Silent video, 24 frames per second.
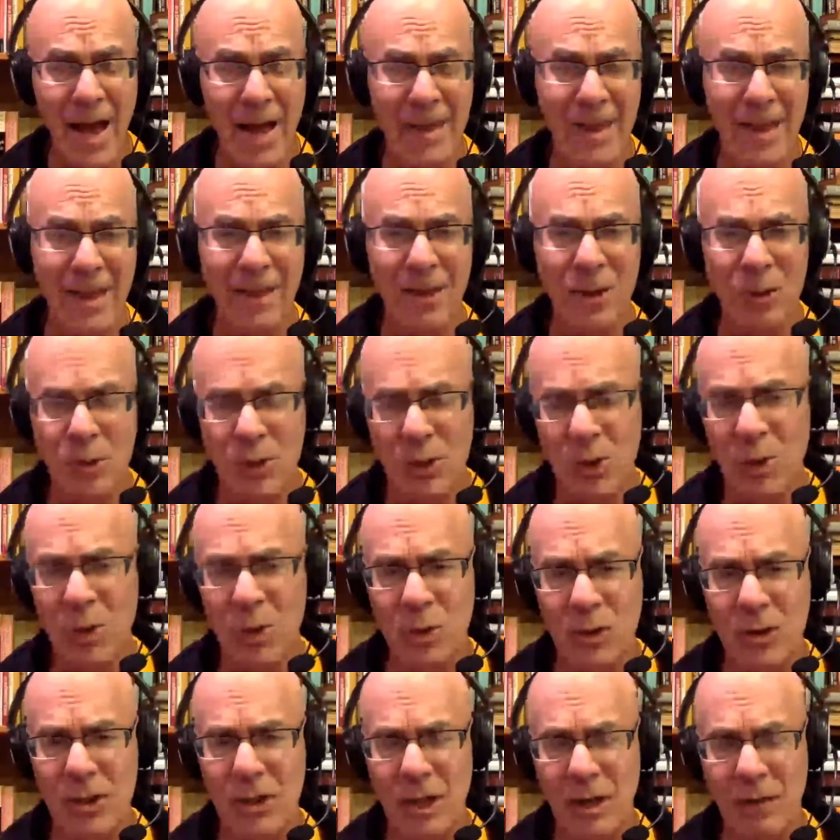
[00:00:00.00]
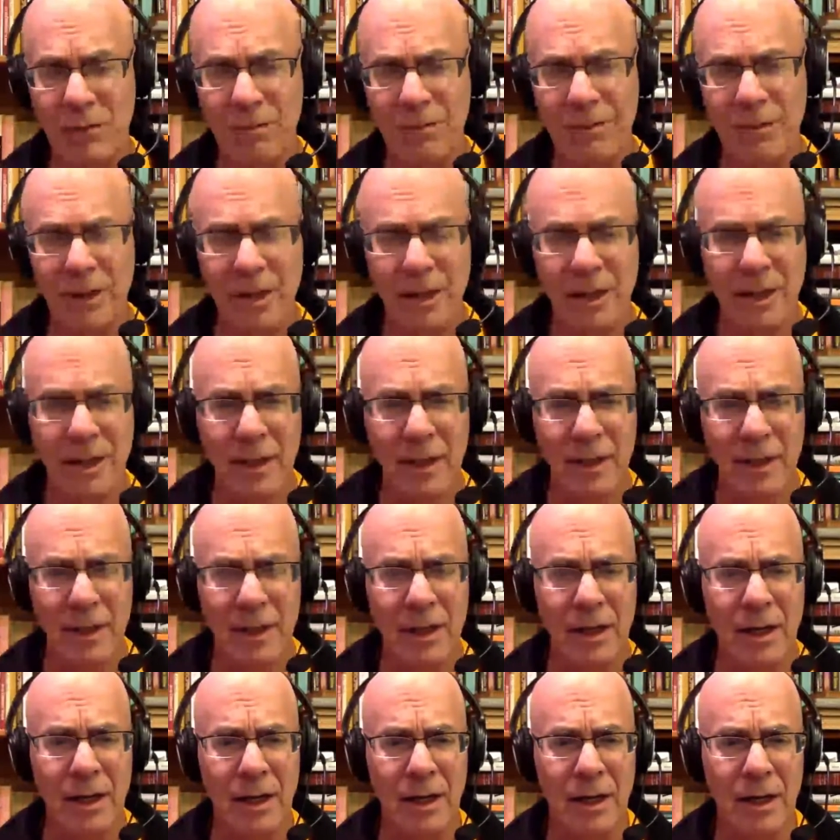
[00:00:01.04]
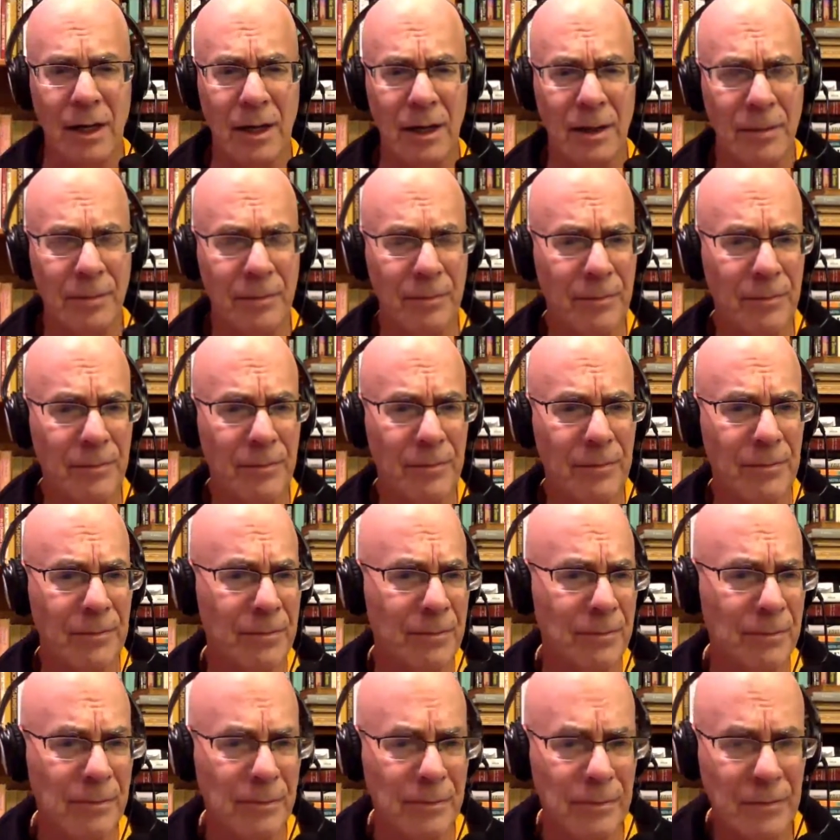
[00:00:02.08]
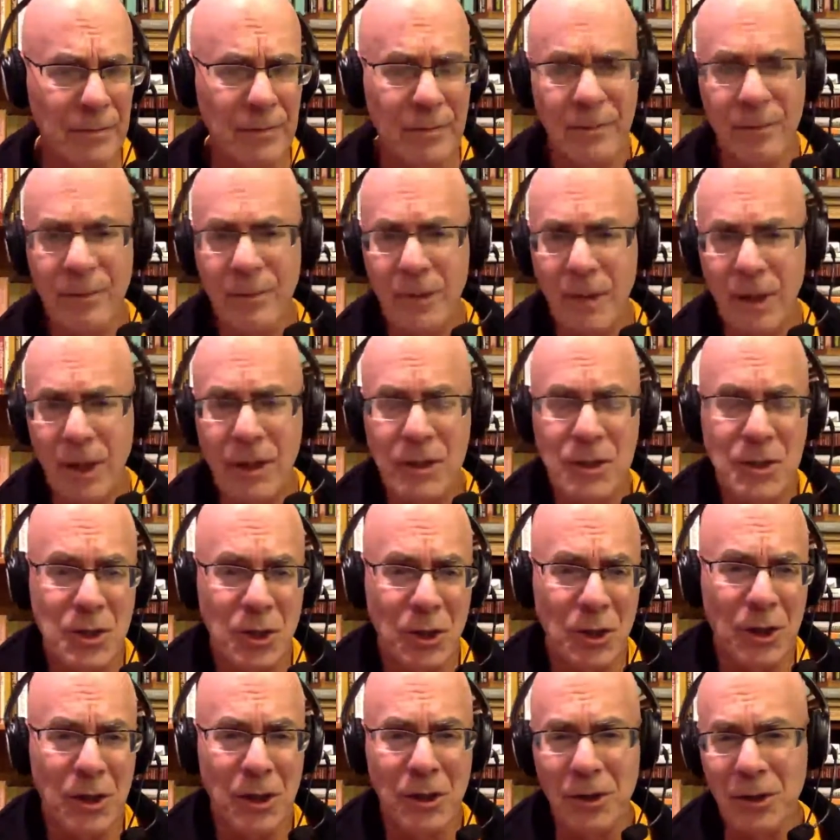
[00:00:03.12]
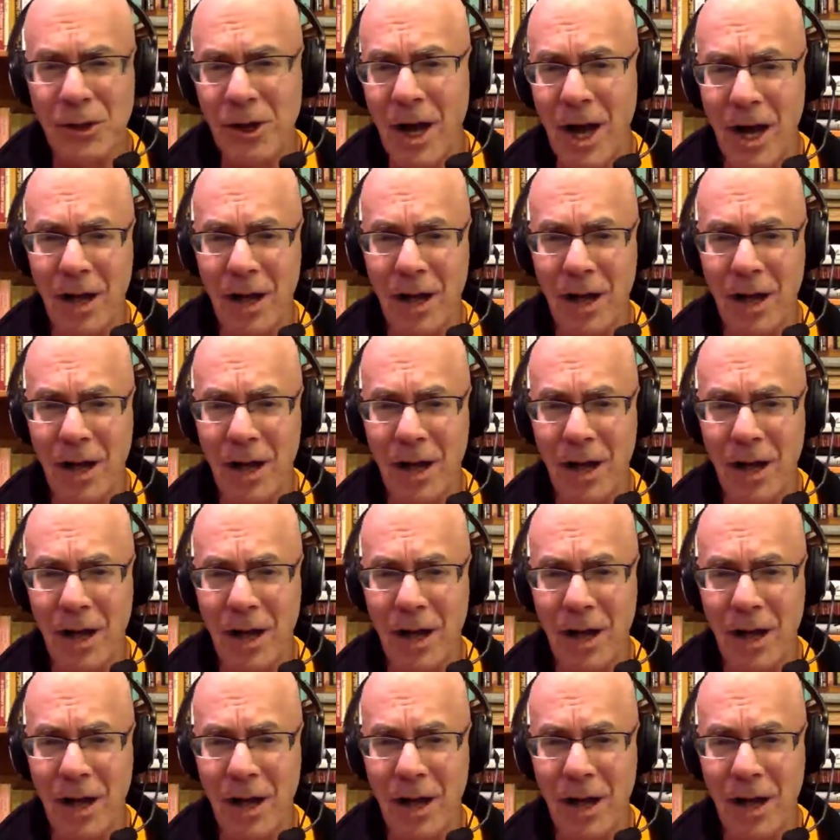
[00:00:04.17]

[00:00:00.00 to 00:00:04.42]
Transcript: And then there's the new stuff um, inserting your